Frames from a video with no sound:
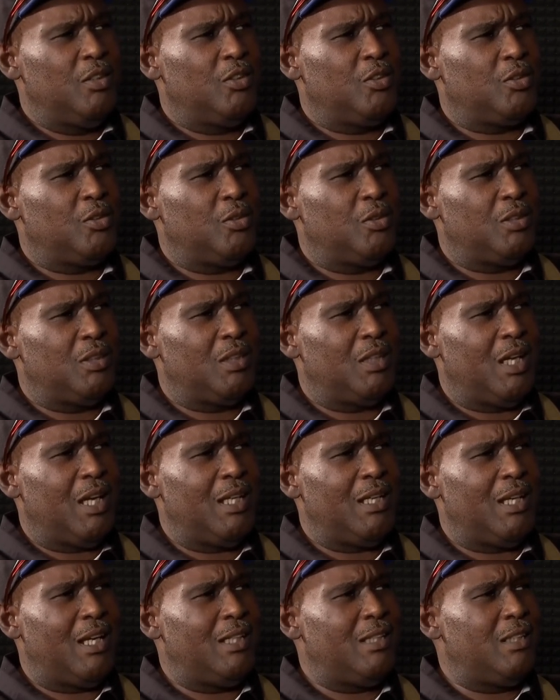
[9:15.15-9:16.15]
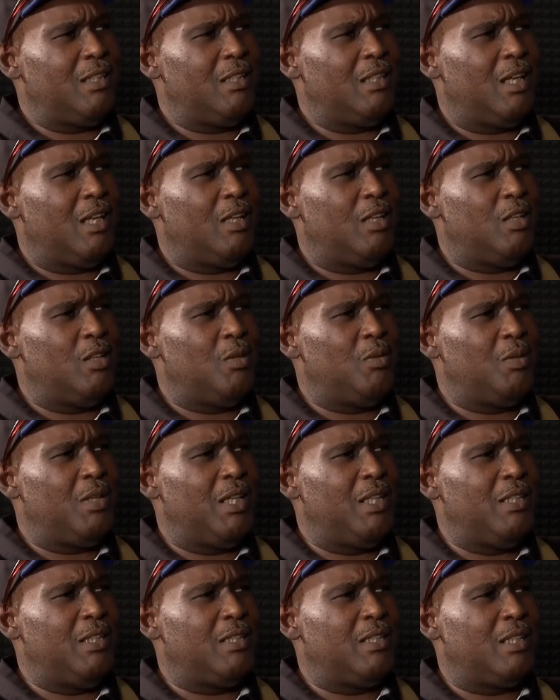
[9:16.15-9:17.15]
So I didn't allow
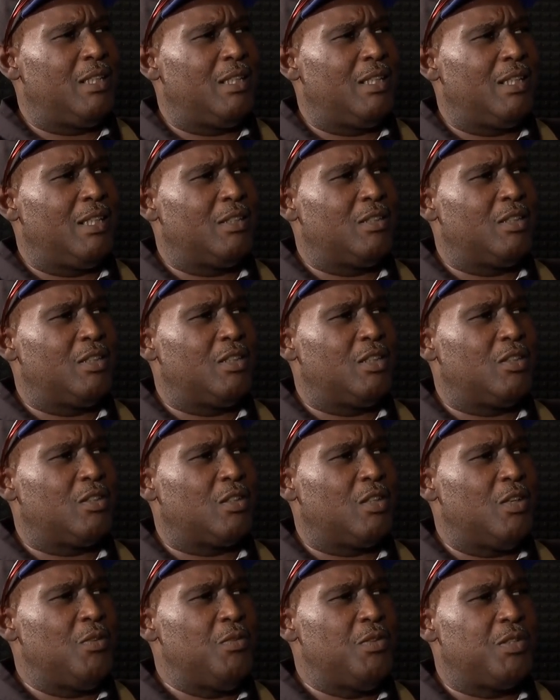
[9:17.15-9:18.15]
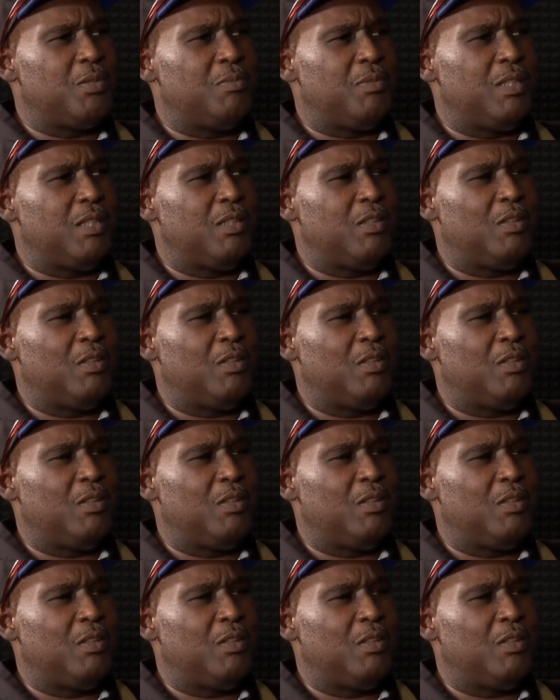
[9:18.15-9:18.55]
anything like that to discourage me.